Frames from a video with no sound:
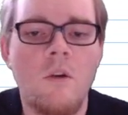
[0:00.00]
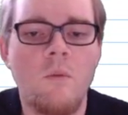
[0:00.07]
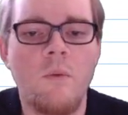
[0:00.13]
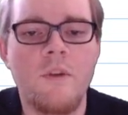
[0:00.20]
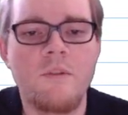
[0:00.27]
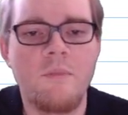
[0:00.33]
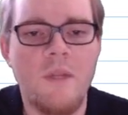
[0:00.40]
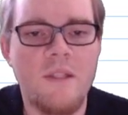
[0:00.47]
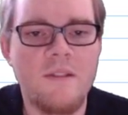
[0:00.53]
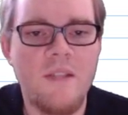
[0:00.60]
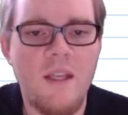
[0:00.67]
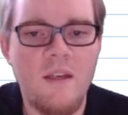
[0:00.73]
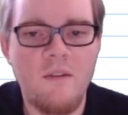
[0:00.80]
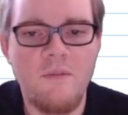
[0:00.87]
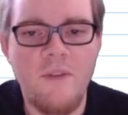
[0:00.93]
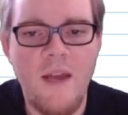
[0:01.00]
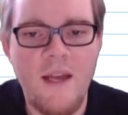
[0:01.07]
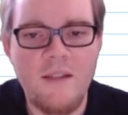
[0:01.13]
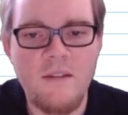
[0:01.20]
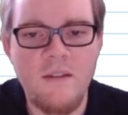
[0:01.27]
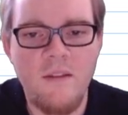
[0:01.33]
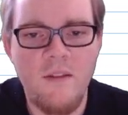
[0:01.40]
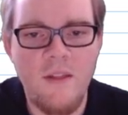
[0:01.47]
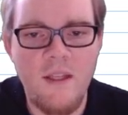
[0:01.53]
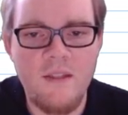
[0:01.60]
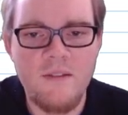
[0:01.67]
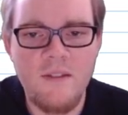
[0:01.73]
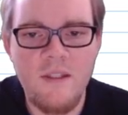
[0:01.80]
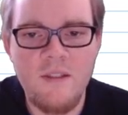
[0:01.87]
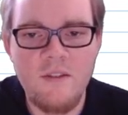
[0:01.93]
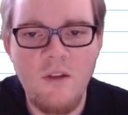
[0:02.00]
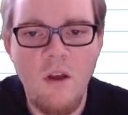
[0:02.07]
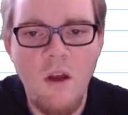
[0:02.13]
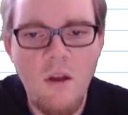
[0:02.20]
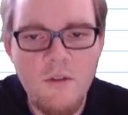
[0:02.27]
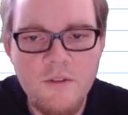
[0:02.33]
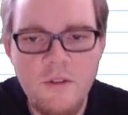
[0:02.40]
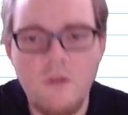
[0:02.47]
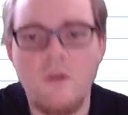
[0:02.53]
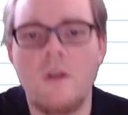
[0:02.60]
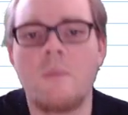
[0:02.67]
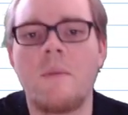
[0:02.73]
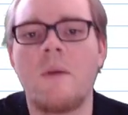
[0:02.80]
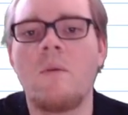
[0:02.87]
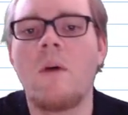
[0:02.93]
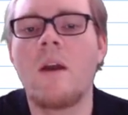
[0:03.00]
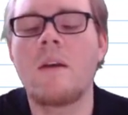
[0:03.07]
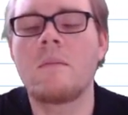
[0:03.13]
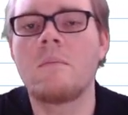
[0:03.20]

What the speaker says: which means that in fact this is also going to be 1.